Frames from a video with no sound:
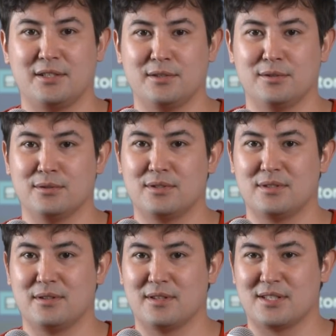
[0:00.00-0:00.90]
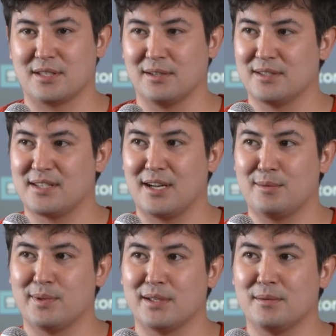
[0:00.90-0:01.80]
use the skills that
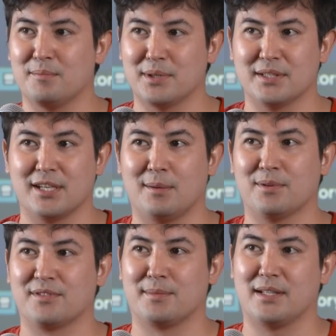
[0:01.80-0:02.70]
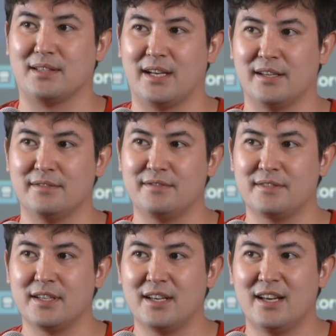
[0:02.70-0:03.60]
I'd been building up over my life
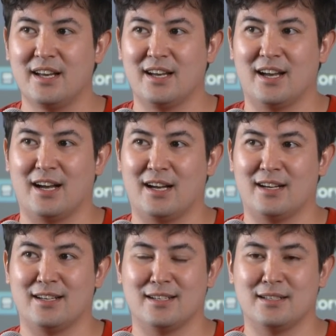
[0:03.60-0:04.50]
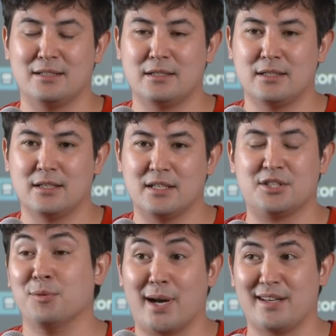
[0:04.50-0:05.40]

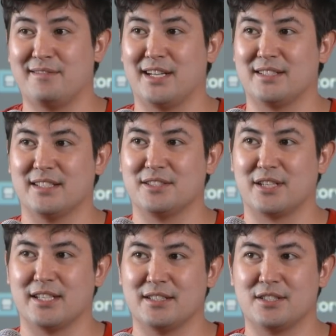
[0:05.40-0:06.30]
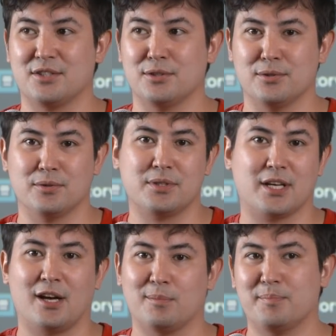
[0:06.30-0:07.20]
to my advantage, right? To
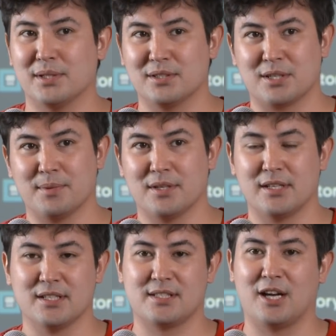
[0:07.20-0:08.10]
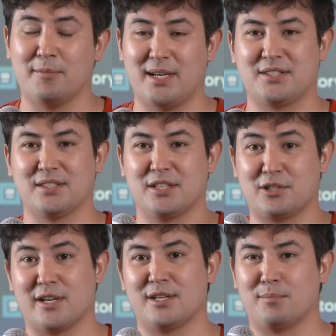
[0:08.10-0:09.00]
help build communities, to help actually
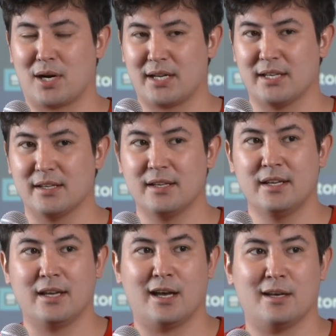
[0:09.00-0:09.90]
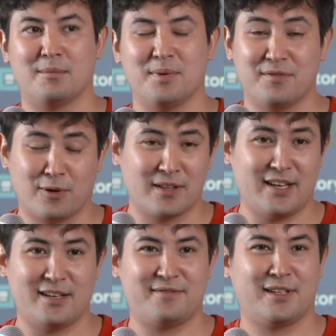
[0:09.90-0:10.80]
create a market. Before
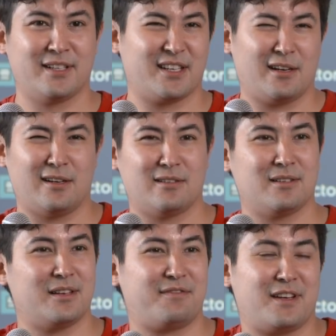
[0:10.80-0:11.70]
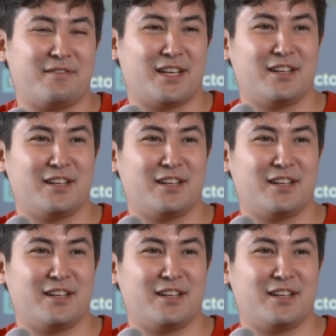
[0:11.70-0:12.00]
that, it felt like, oh, if